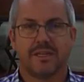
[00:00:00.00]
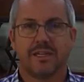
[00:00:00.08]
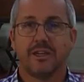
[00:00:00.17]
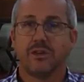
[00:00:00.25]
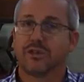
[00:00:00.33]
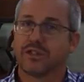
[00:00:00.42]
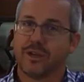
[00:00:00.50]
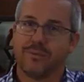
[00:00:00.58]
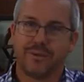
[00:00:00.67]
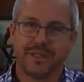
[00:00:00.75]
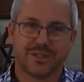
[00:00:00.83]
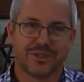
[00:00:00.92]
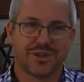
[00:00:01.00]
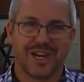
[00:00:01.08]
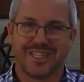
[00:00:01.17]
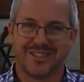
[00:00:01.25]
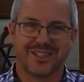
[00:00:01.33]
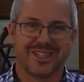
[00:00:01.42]
he also brings
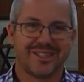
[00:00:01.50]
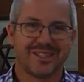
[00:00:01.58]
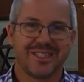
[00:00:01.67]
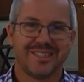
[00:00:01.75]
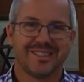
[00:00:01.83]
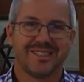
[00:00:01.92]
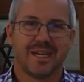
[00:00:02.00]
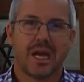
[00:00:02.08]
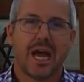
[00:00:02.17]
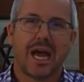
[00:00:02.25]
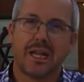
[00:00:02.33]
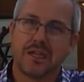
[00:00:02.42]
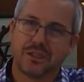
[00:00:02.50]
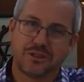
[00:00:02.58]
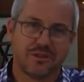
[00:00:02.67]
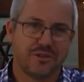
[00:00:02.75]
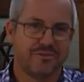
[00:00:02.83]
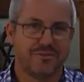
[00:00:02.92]
grace, doesn't he?
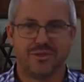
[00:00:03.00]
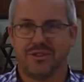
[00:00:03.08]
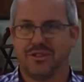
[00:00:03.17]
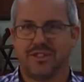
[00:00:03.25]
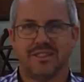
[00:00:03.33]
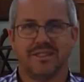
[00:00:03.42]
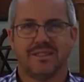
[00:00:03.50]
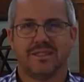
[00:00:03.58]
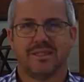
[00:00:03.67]
Undeserved mercy,